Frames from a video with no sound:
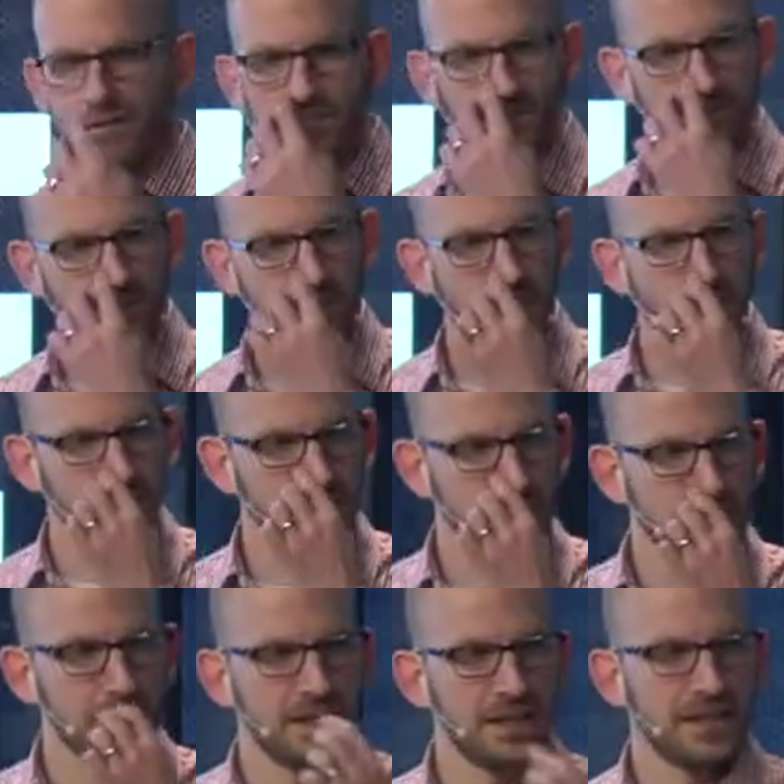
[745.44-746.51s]
that feedback
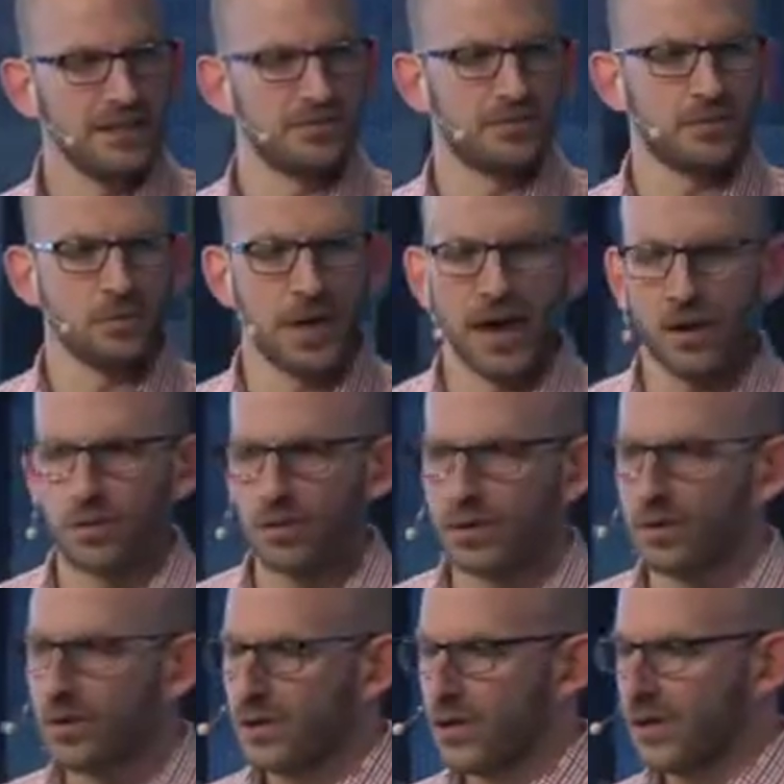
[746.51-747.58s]
into
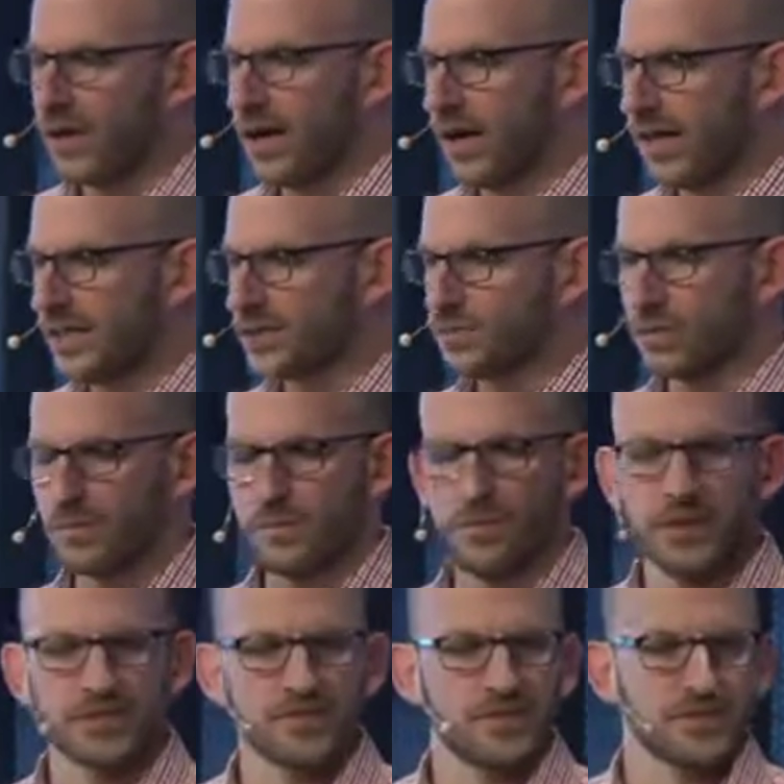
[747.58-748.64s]
our
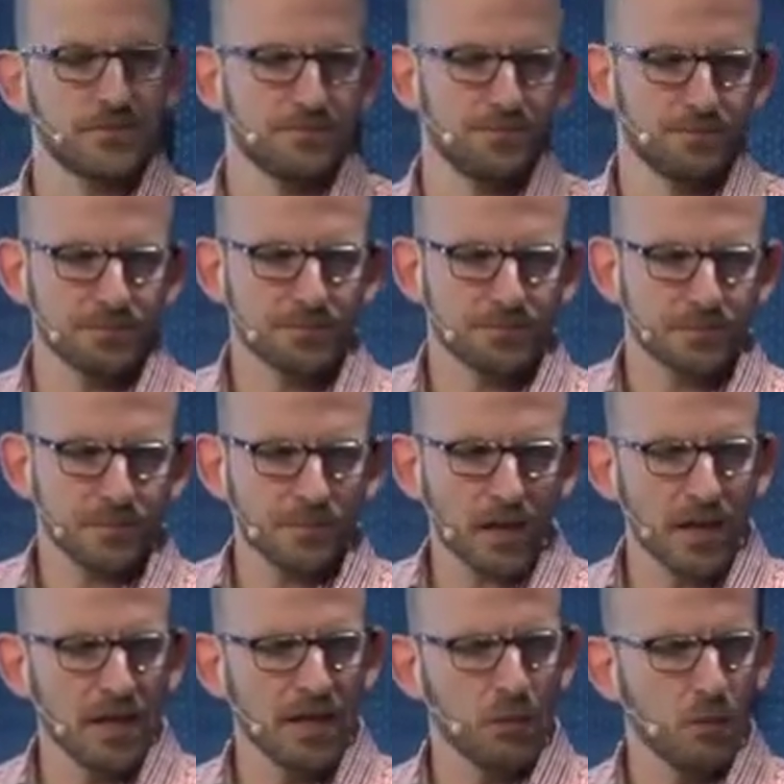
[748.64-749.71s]
process.
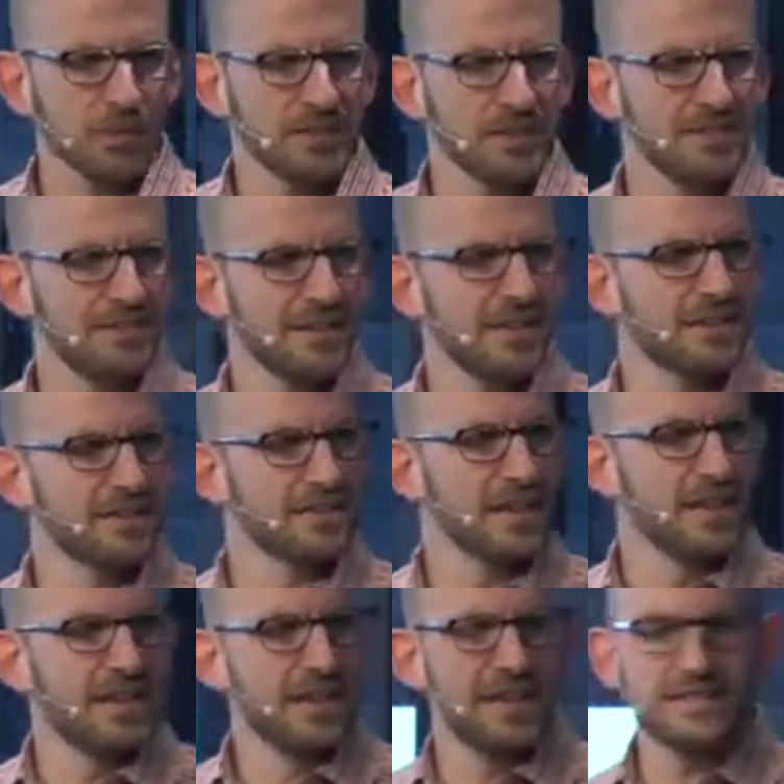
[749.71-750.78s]
Now, what this does
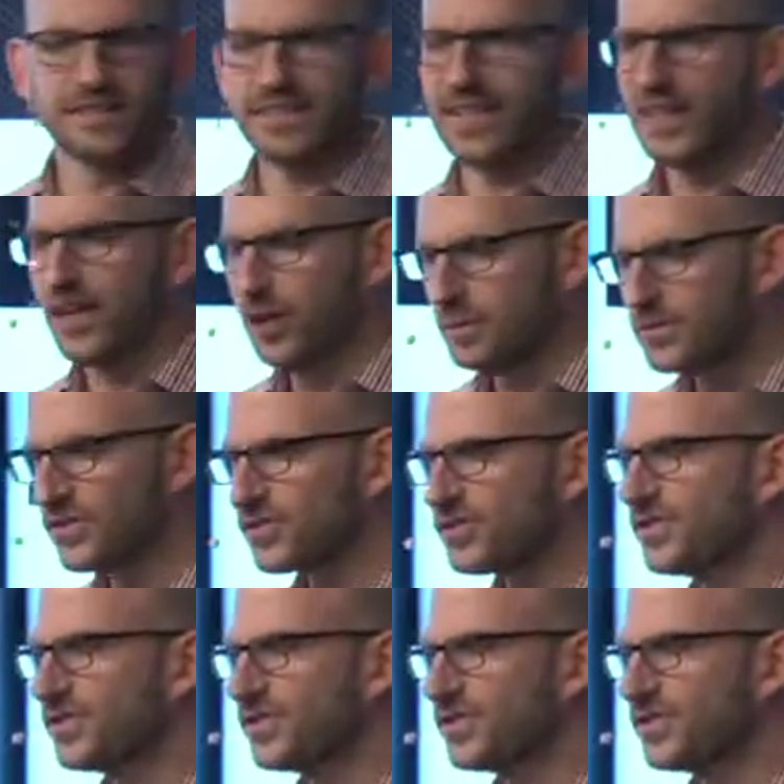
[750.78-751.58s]
is it helps us